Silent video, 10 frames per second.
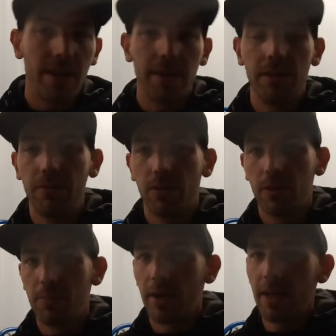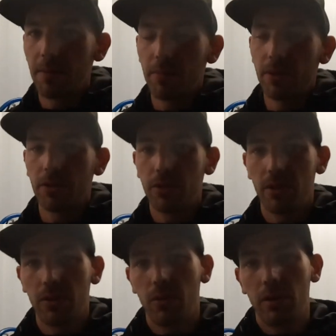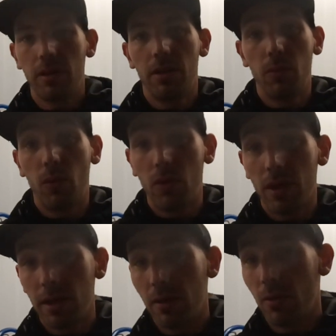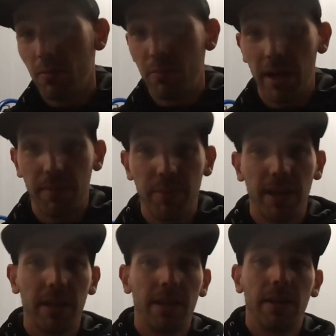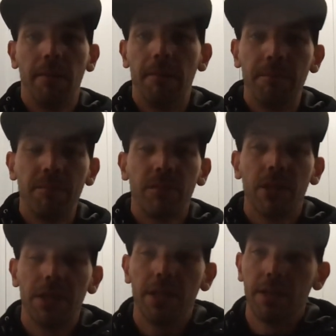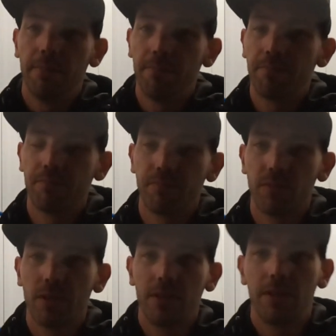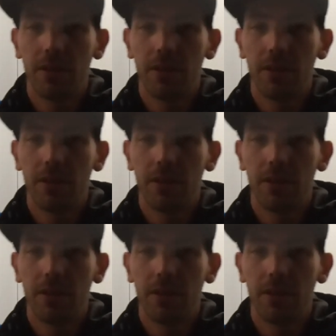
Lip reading: handy for on the bike, but also walking or backpacking. Um, you